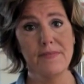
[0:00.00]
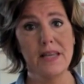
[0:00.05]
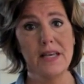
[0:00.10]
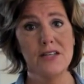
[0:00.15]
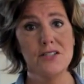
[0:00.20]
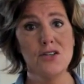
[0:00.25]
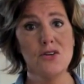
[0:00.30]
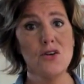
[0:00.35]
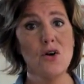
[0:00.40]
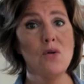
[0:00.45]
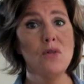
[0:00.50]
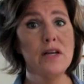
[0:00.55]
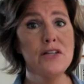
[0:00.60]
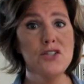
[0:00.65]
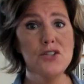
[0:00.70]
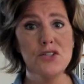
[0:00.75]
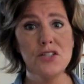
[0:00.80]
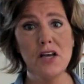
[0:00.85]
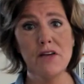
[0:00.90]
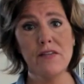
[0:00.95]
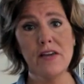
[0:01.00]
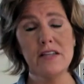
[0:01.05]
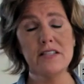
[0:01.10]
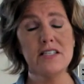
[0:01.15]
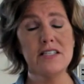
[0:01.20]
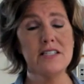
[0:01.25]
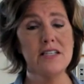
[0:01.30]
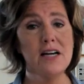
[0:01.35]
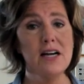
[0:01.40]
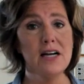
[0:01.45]
So don't let yourself get
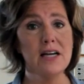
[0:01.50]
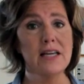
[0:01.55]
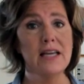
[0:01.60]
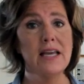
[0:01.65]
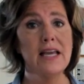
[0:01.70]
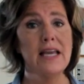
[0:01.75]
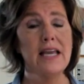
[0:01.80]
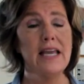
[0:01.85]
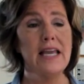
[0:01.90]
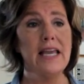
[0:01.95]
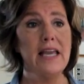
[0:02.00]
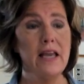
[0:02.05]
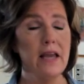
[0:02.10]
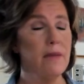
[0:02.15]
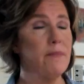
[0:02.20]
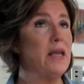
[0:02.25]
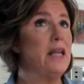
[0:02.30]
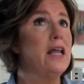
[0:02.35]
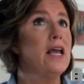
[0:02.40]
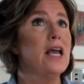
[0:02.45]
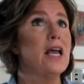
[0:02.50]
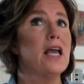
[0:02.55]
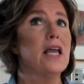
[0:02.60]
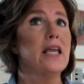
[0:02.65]
stuck. I mean...